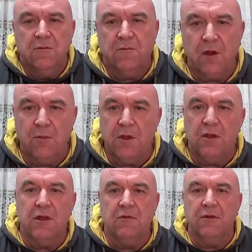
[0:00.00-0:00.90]
from
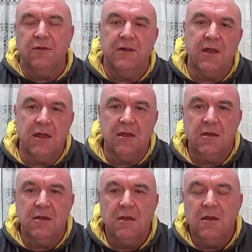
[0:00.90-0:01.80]
earlier on
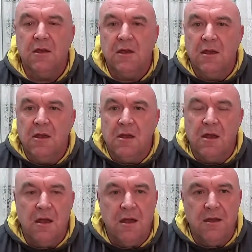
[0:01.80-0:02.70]
today,
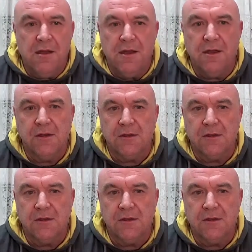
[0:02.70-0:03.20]
like